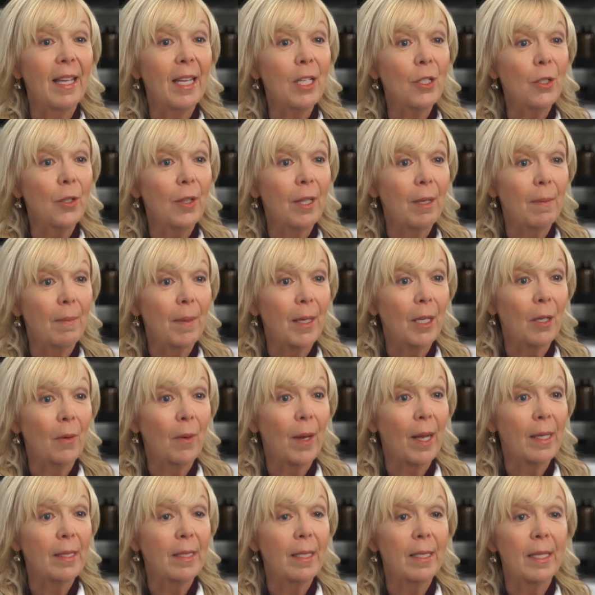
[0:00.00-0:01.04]
These are the amino
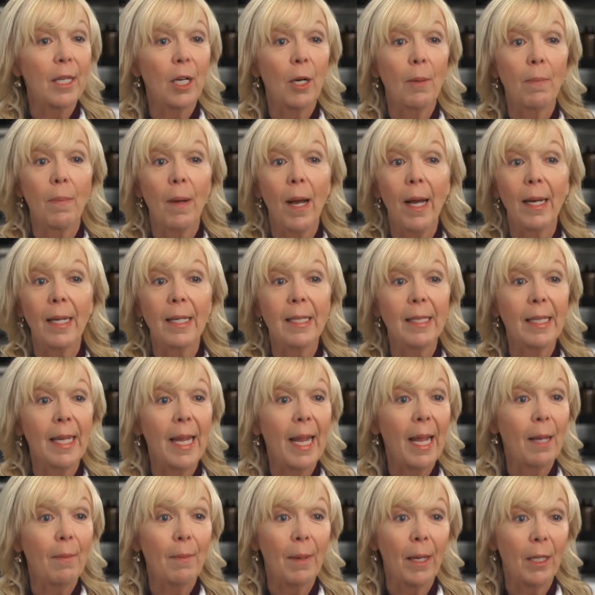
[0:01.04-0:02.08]
acids that our bodies
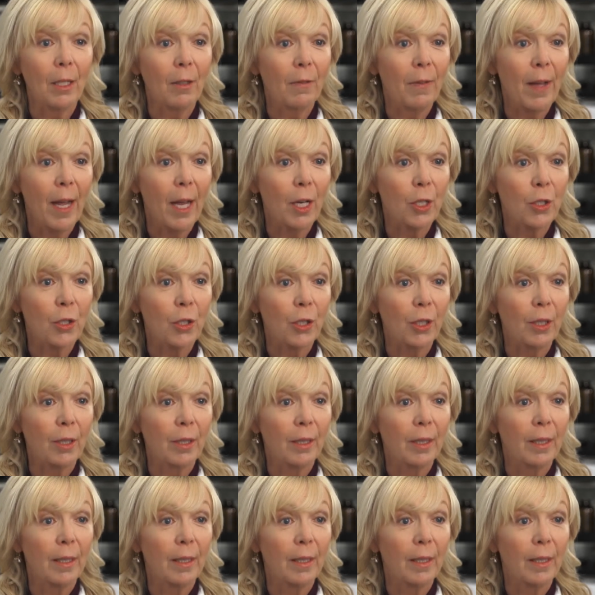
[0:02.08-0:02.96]
can't manufacture.